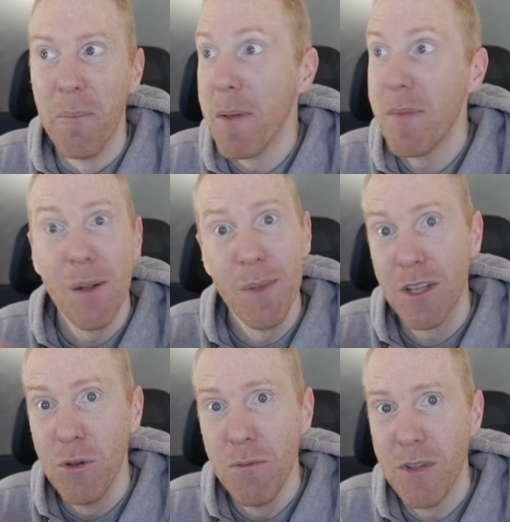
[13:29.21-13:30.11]
Maybe I'll
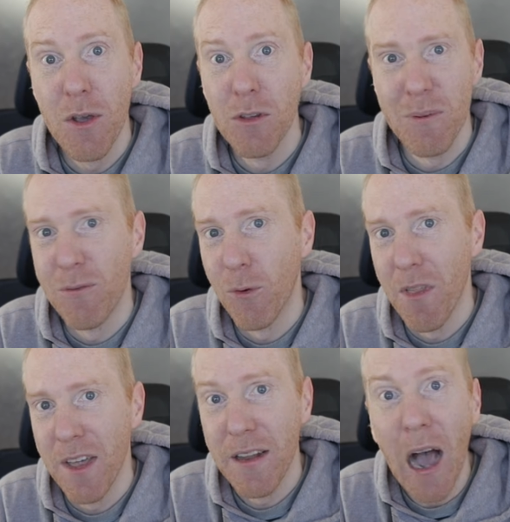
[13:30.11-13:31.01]
make new videos
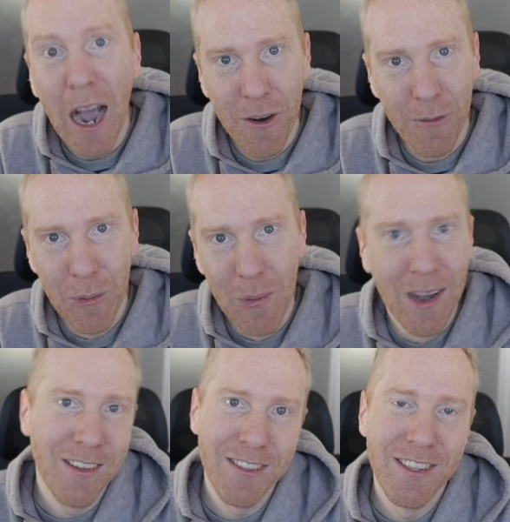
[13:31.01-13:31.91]
before then. I don't know.
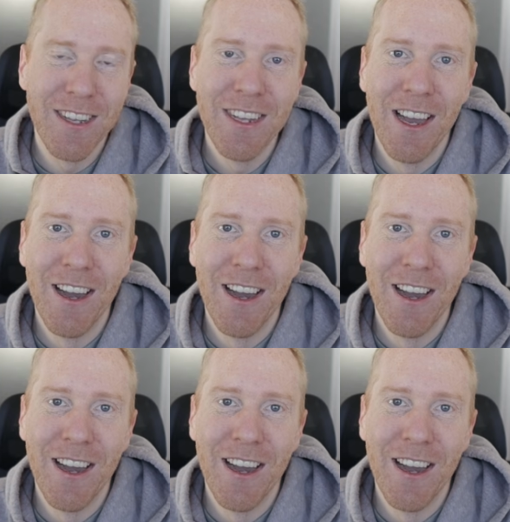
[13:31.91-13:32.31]
I'll see.